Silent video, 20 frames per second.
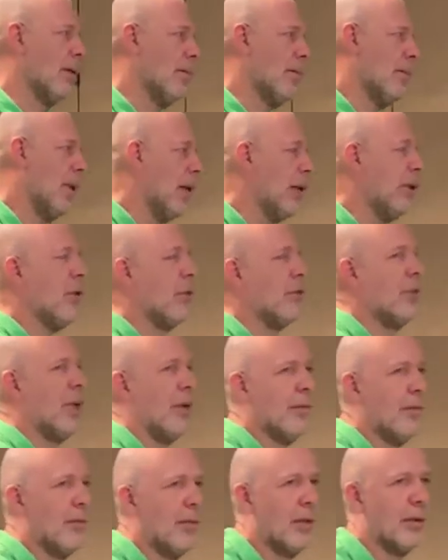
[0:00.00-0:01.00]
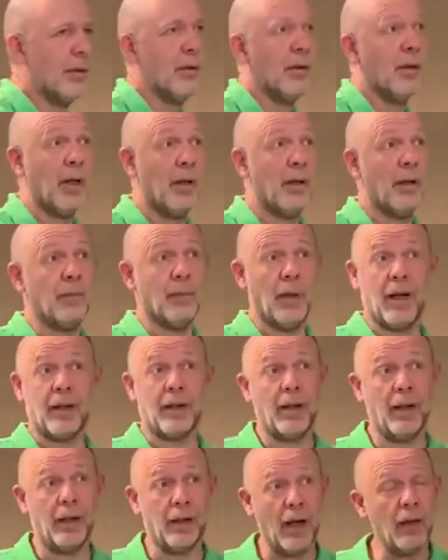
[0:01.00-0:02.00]
many of them will,
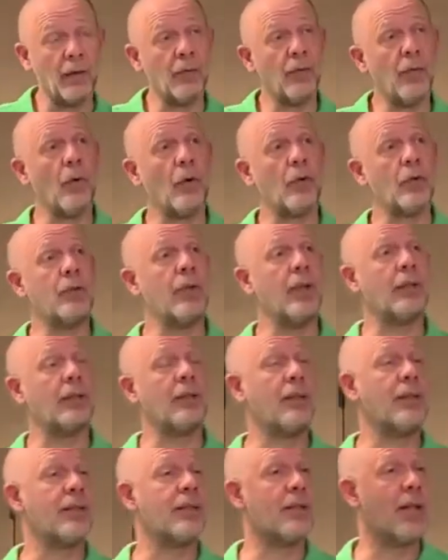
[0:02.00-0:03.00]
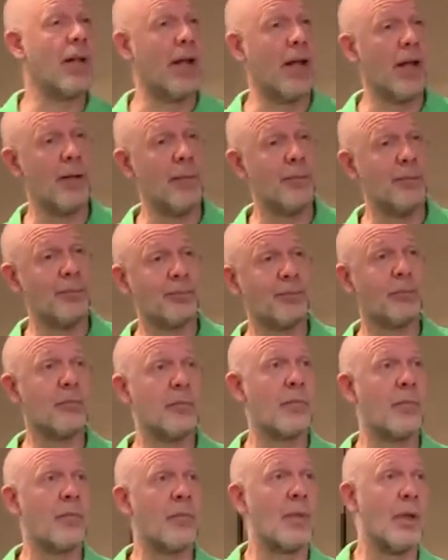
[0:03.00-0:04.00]
again, unfortunately say,
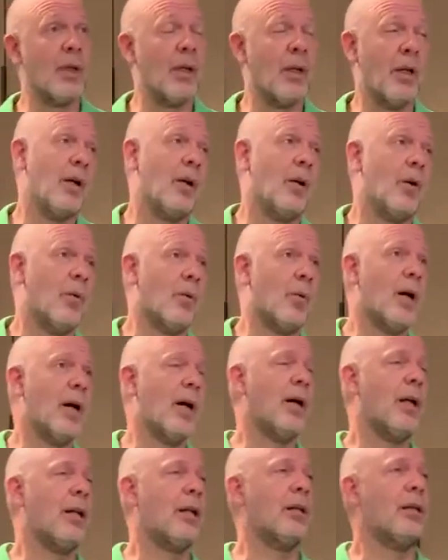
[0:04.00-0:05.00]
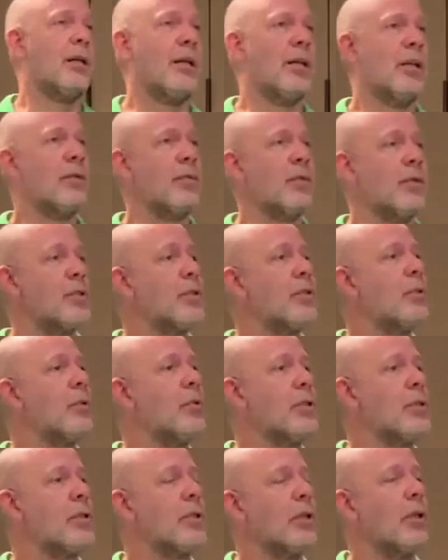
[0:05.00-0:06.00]
well, it was too
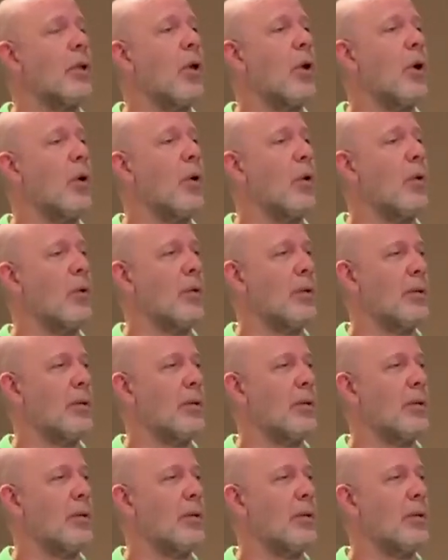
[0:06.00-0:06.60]
slow.